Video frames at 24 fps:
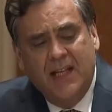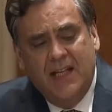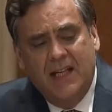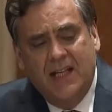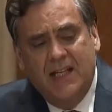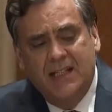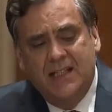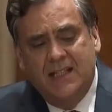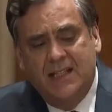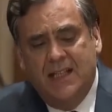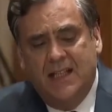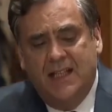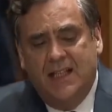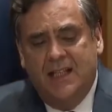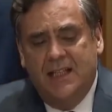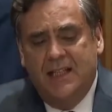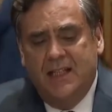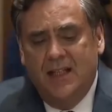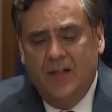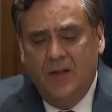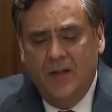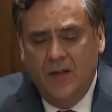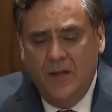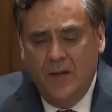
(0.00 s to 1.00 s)
is
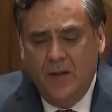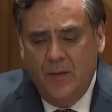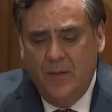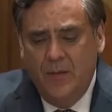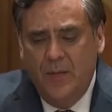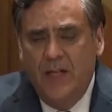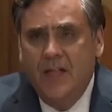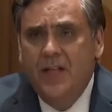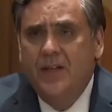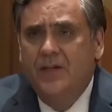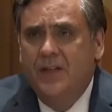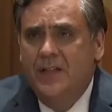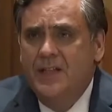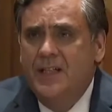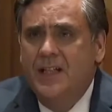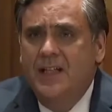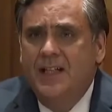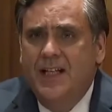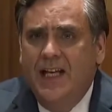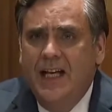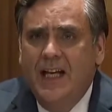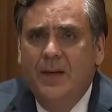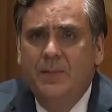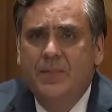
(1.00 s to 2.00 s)
that many of us
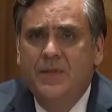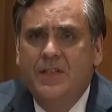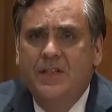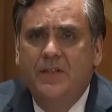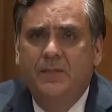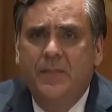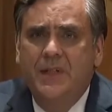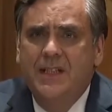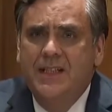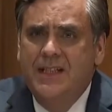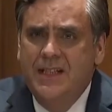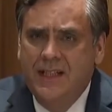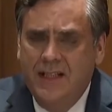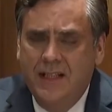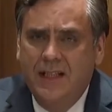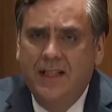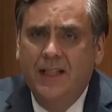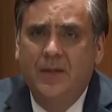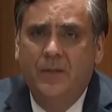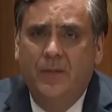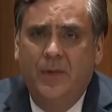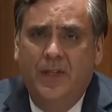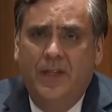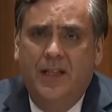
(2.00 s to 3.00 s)
on campus have been
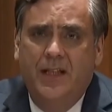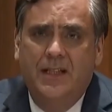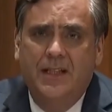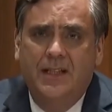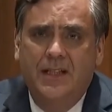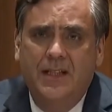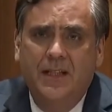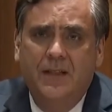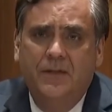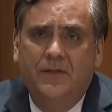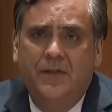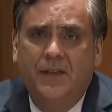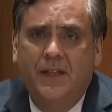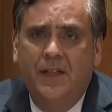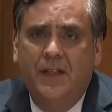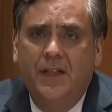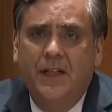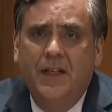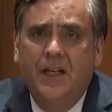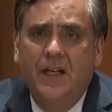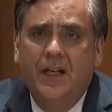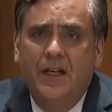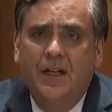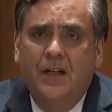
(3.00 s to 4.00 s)
dealing with
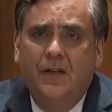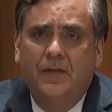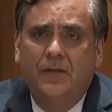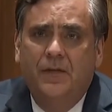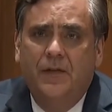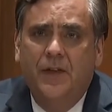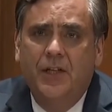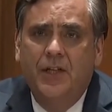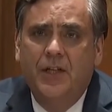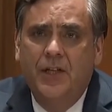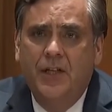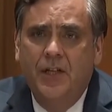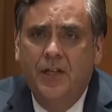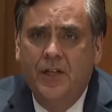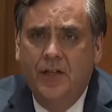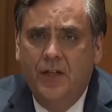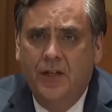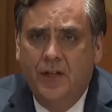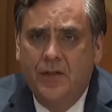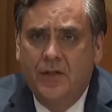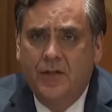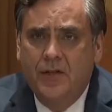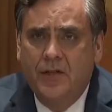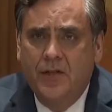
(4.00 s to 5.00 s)
Antifa for
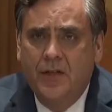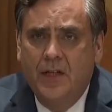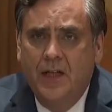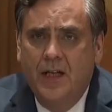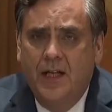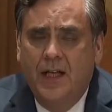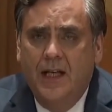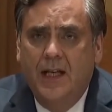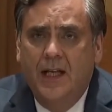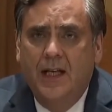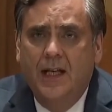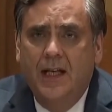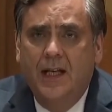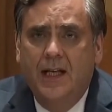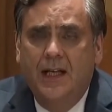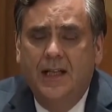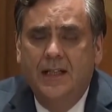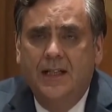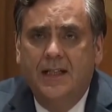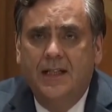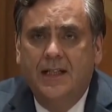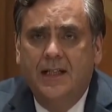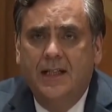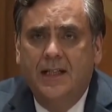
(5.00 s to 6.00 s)
years,
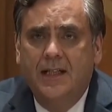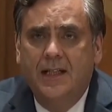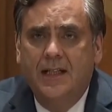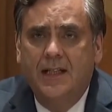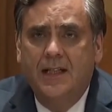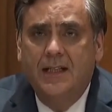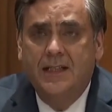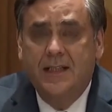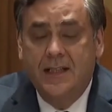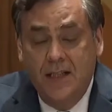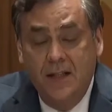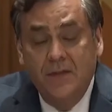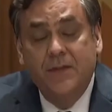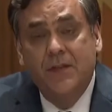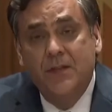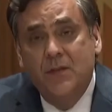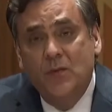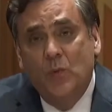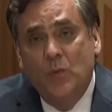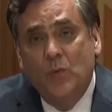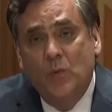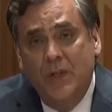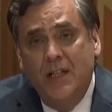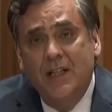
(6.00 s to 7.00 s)
and Antifa
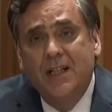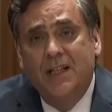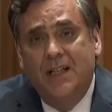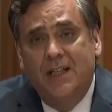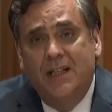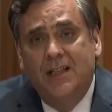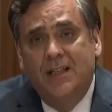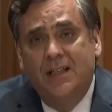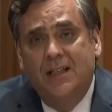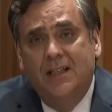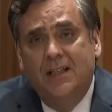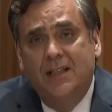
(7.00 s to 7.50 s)
is winning.